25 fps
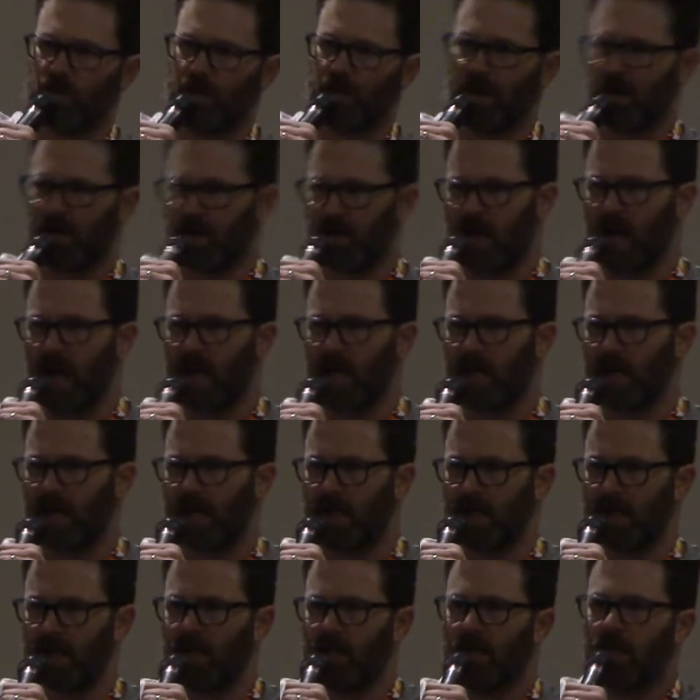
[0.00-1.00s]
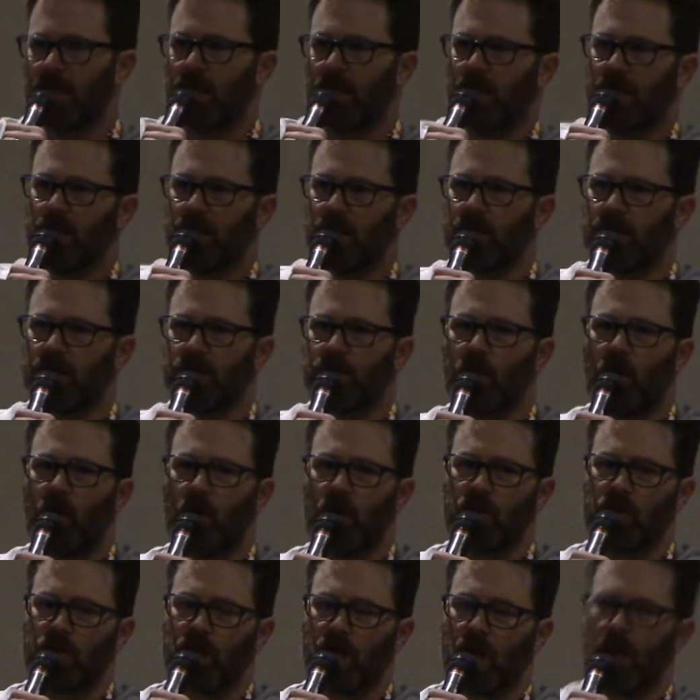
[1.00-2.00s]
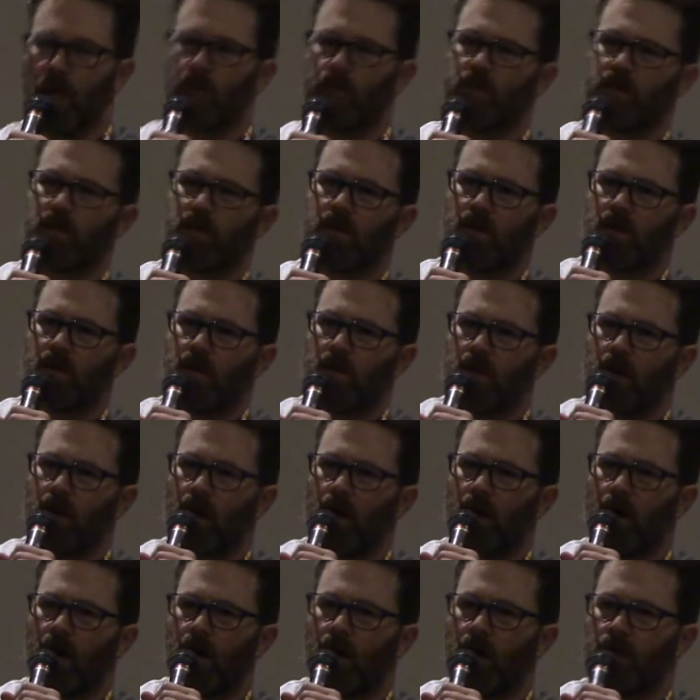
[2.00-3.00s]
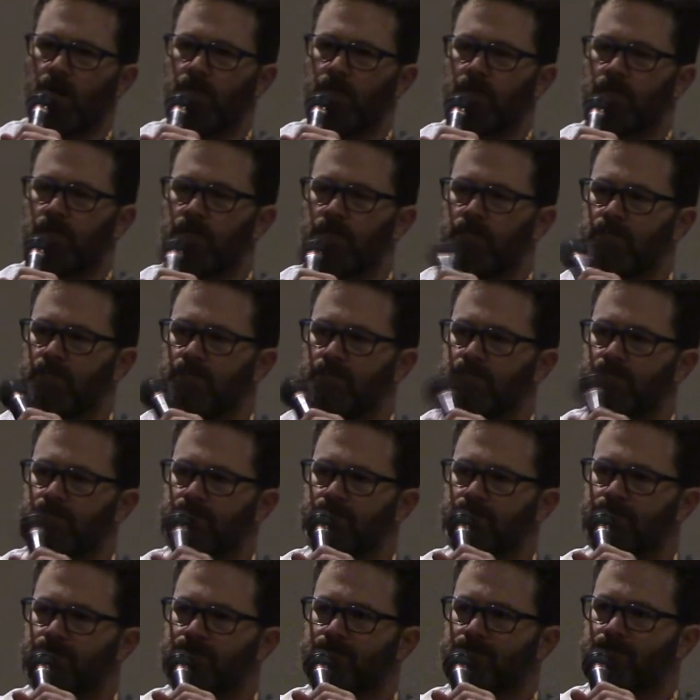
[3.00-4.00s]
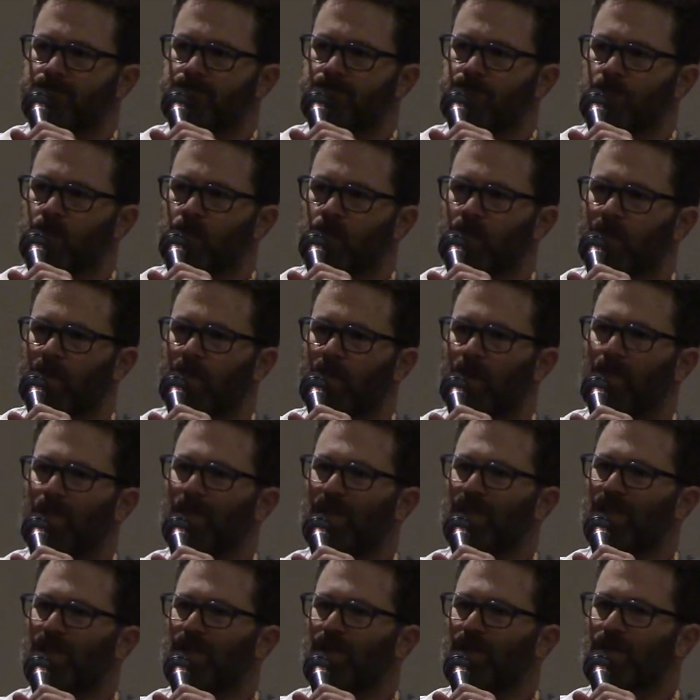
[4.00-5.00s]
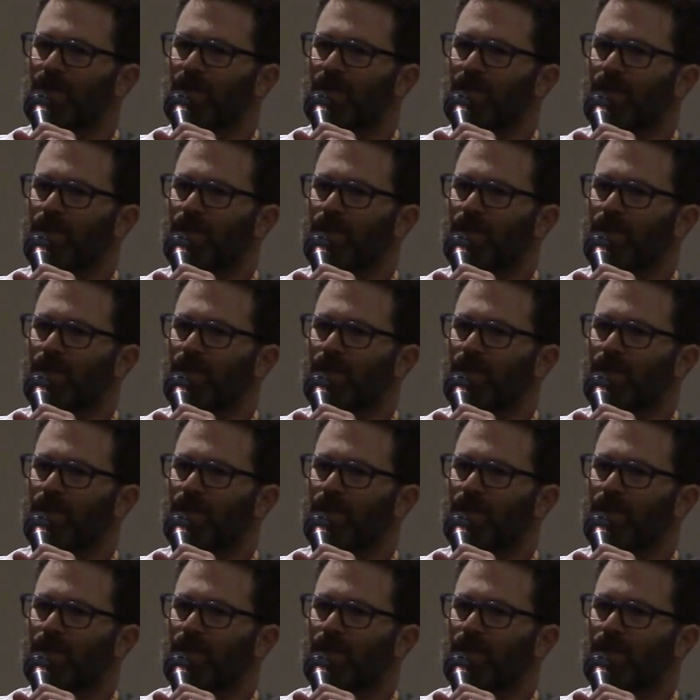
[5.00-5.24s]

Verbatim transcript: about not getting the small jobs. Uh, but generally